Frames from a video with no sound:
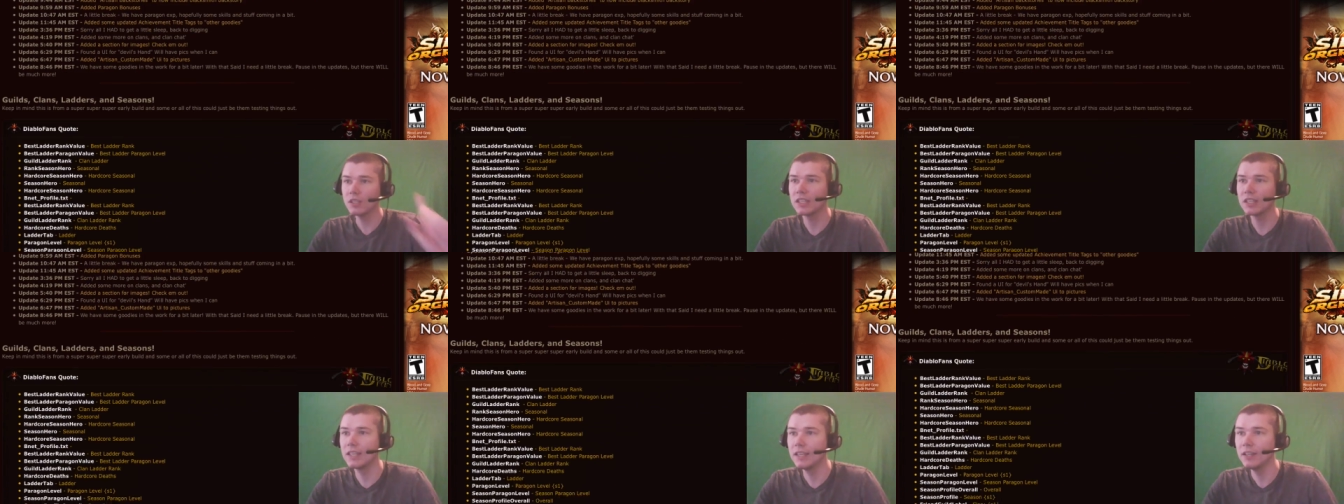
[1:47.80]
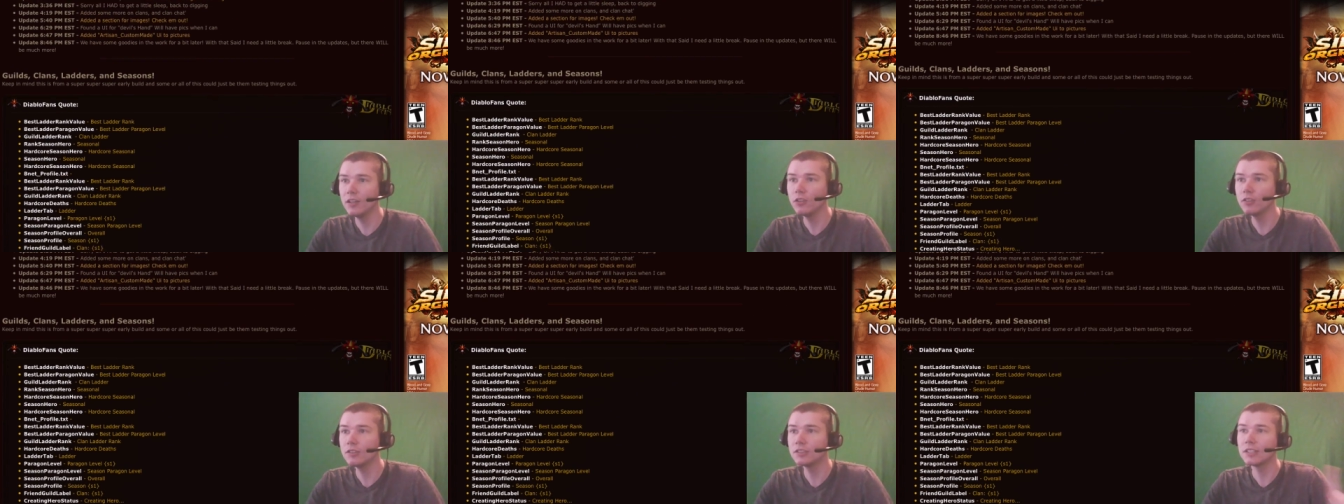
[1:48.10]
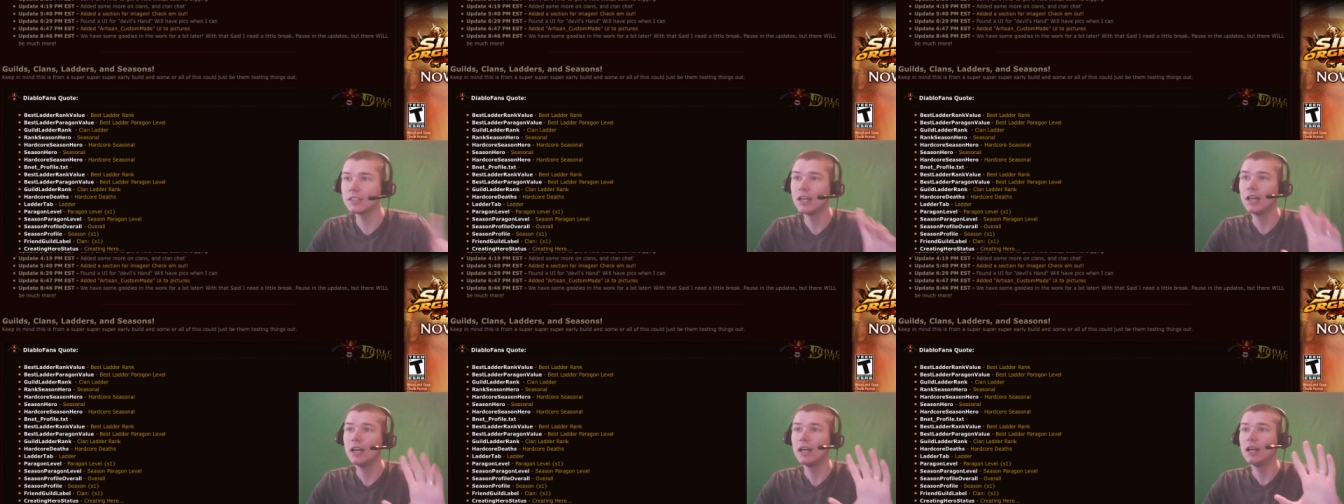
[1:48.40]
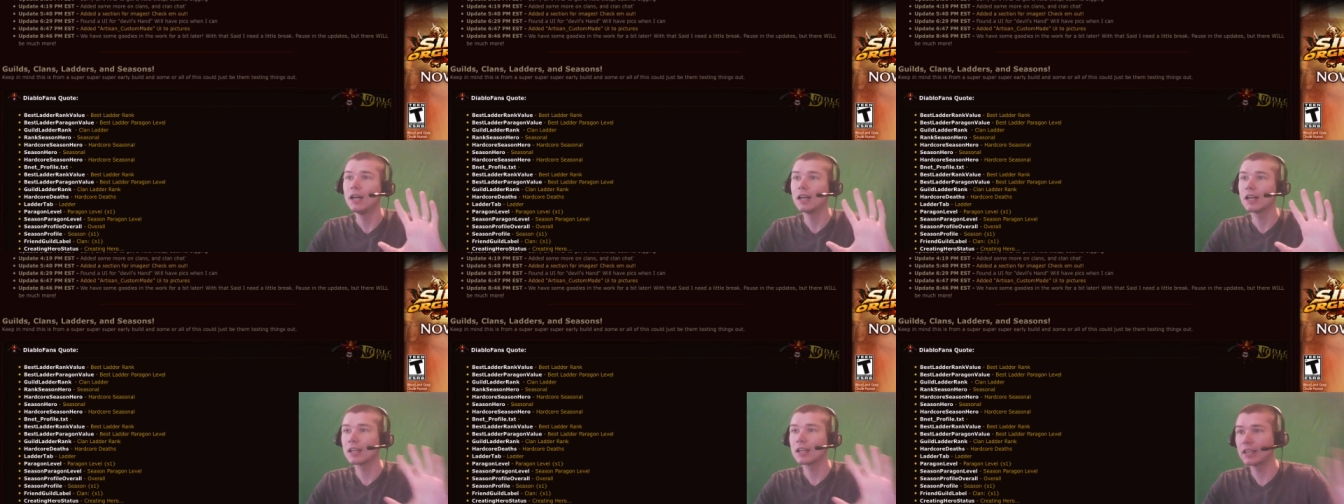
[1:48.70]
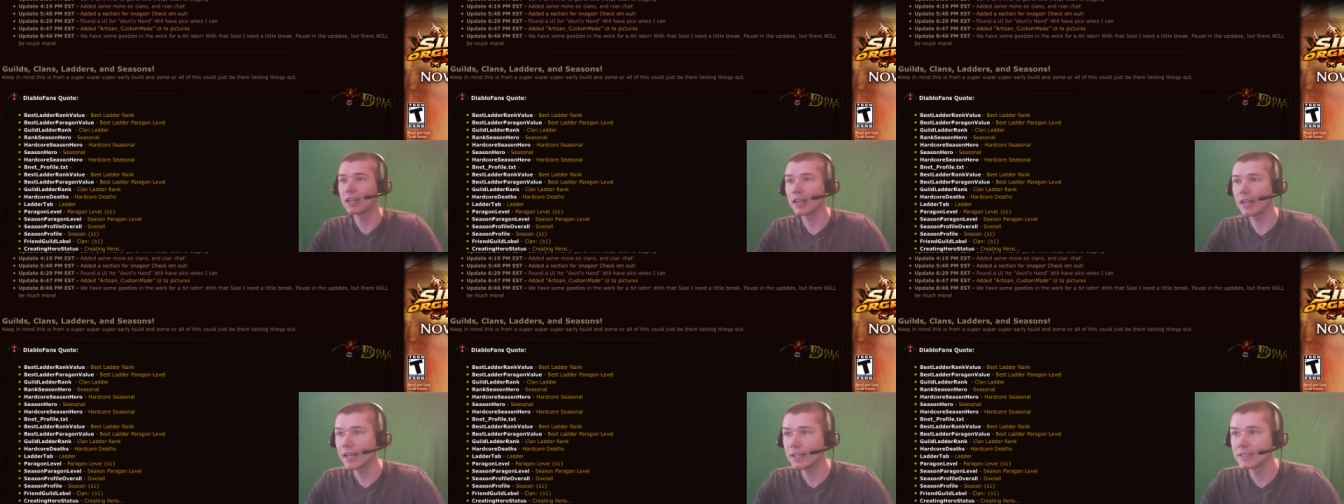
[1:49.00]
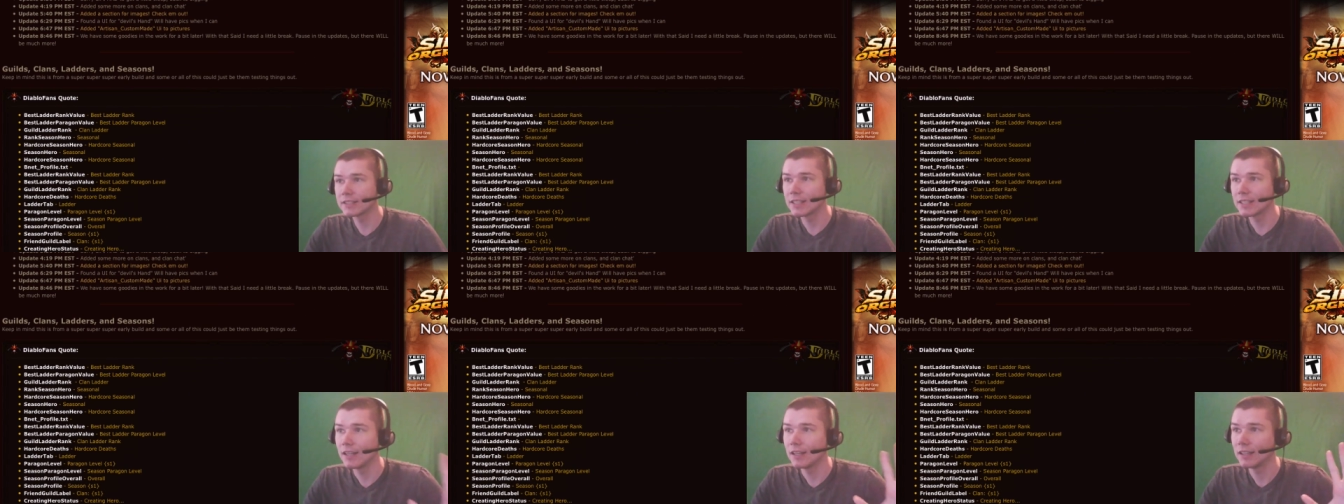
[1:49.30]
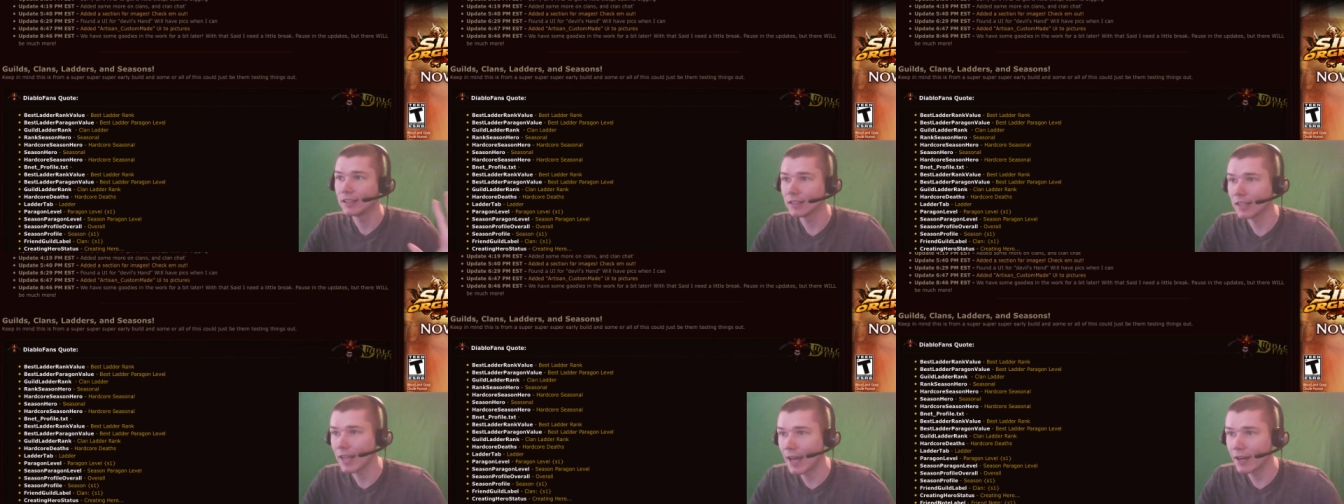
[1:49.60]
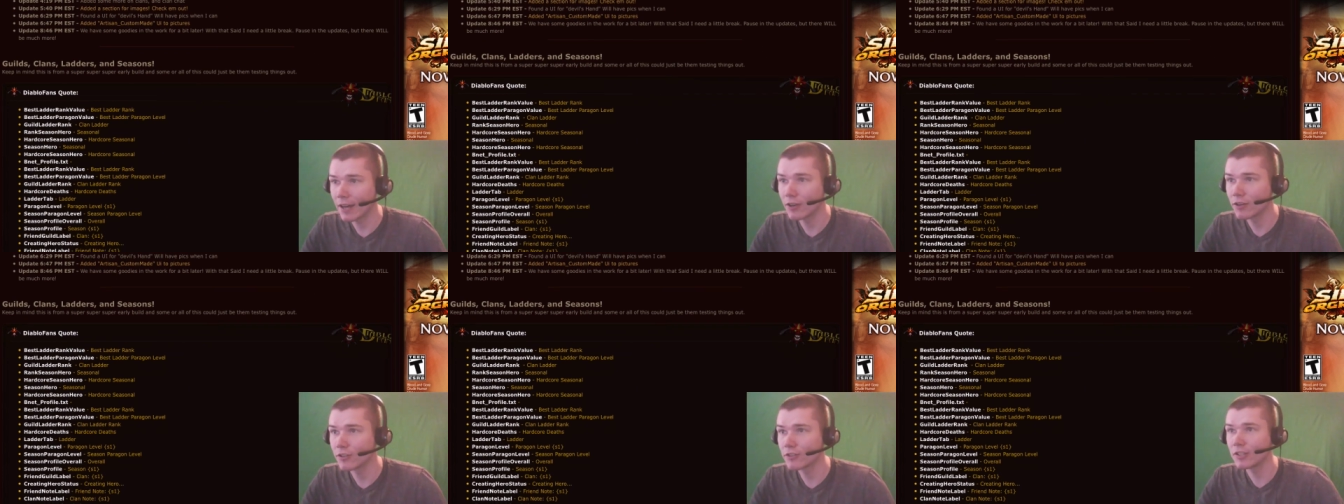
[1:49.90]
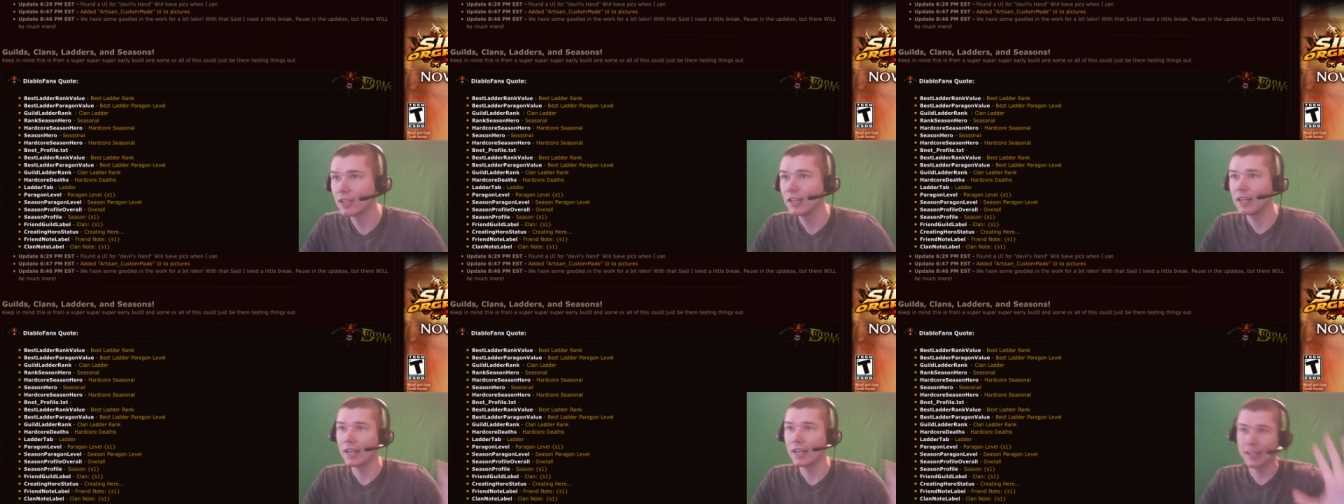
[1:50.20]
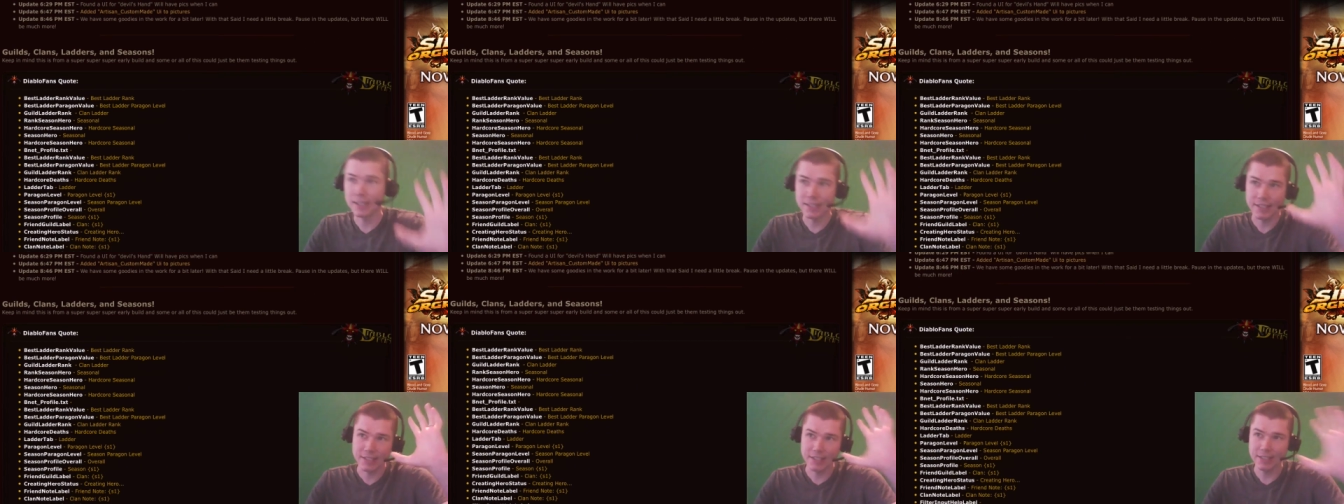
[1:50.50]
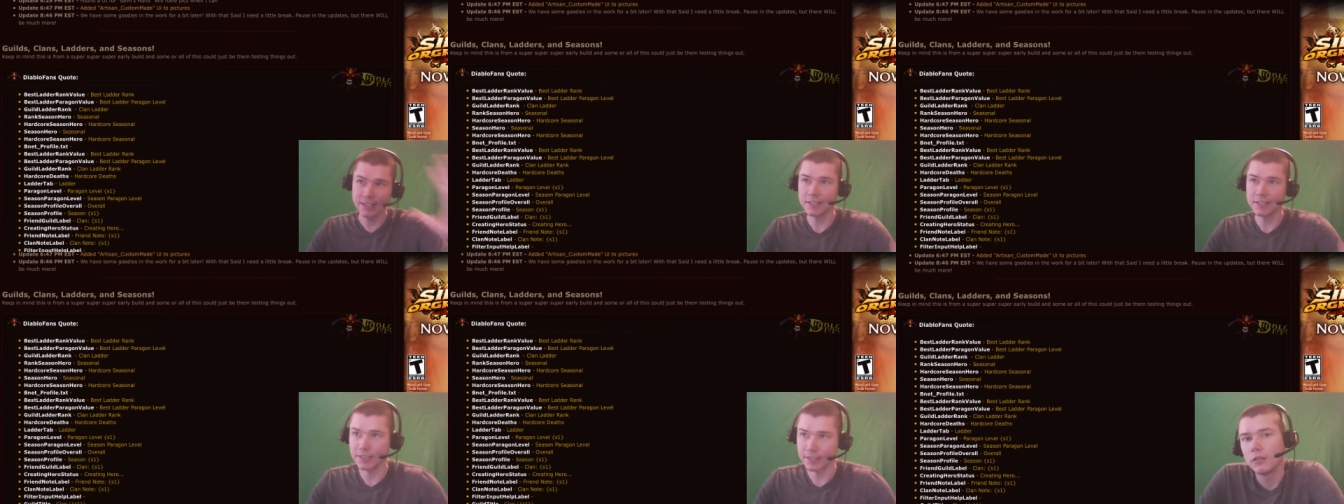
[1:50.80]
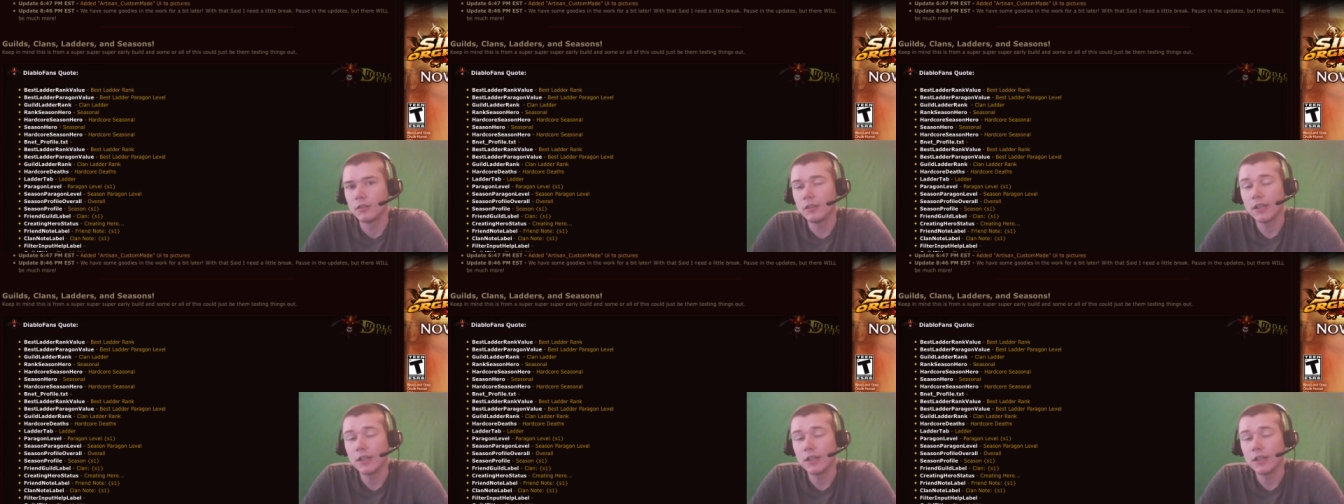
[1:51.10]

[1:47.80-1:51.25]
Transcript: guilds, clans, ladders, and seasons.